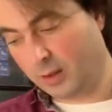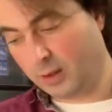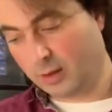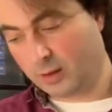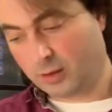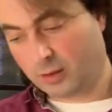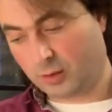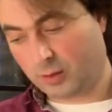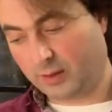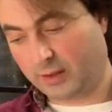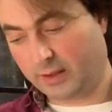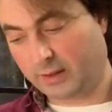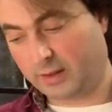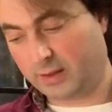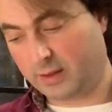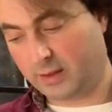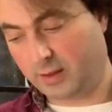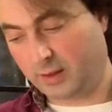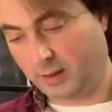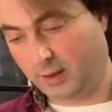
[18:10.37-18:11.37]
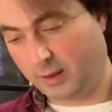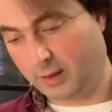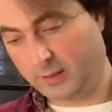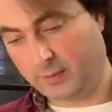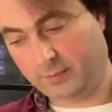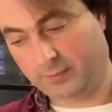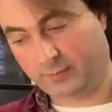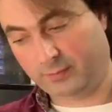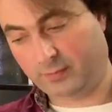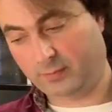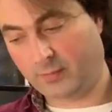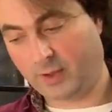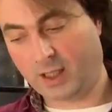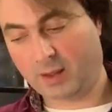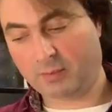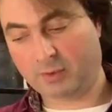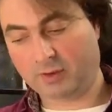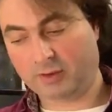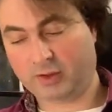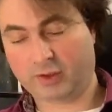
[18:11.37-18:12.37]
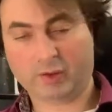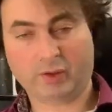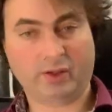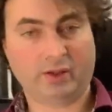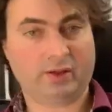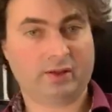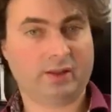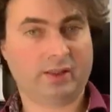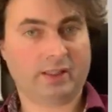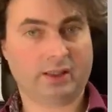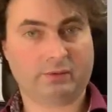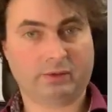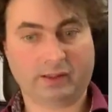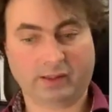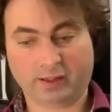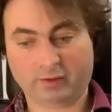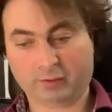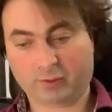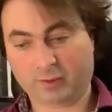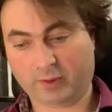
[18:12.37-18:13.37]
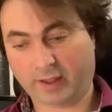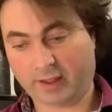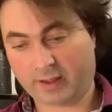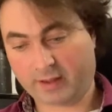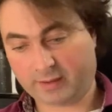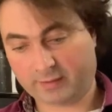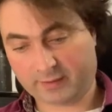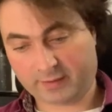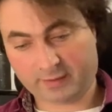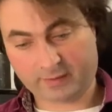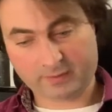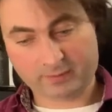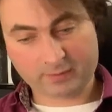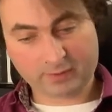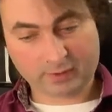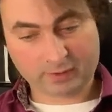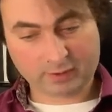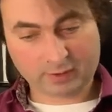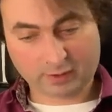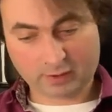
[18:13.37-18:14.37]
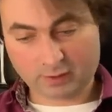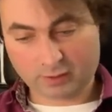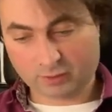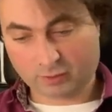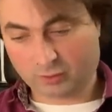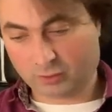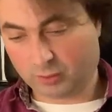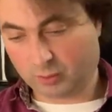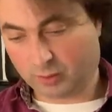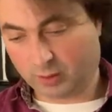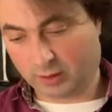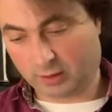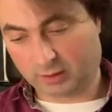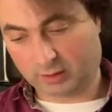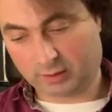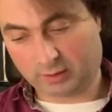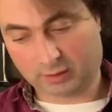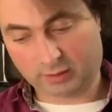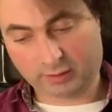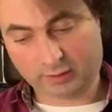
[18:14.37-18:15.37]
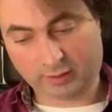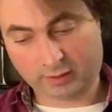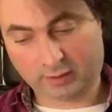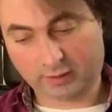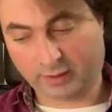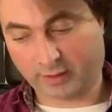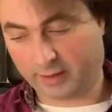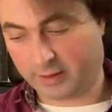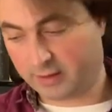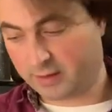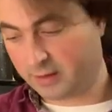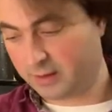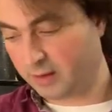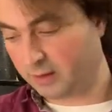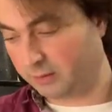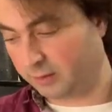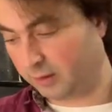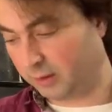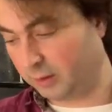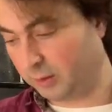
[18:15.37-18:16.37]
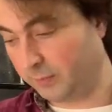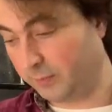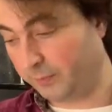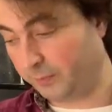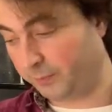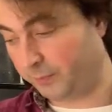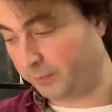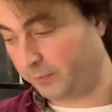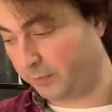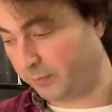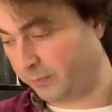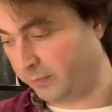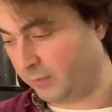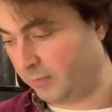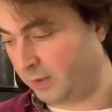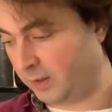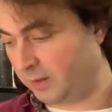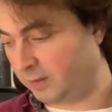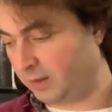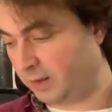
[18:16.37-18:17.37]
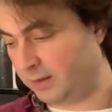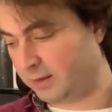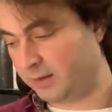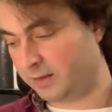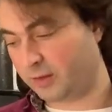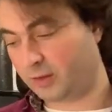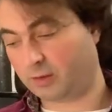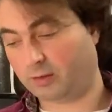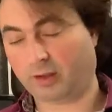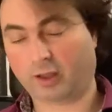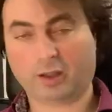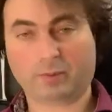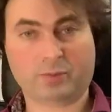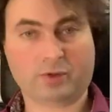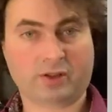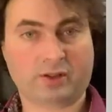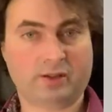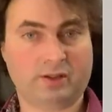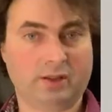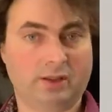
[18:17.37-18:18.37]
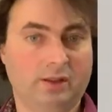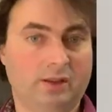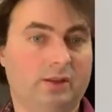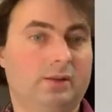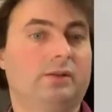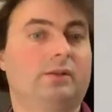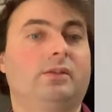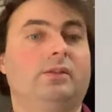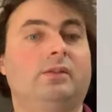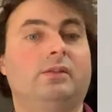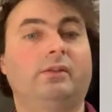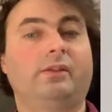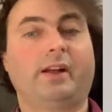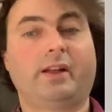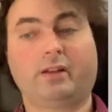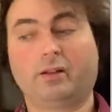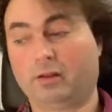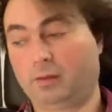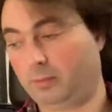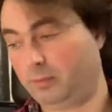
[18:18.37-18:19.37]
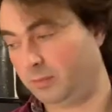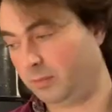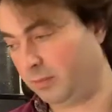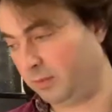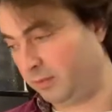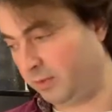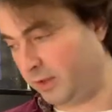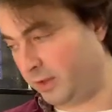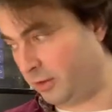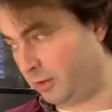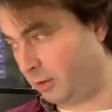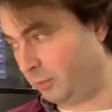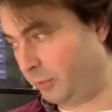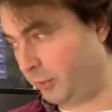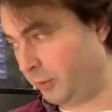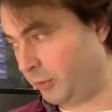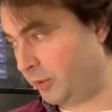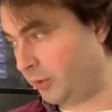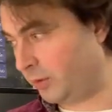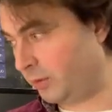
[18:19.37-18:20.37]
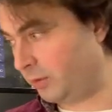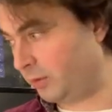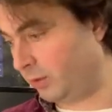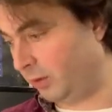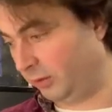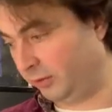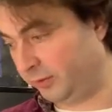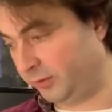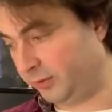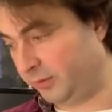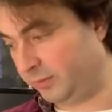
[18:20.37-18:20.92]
So that is the Hamiltonian that we have to add to our H0 that describes the random distribution of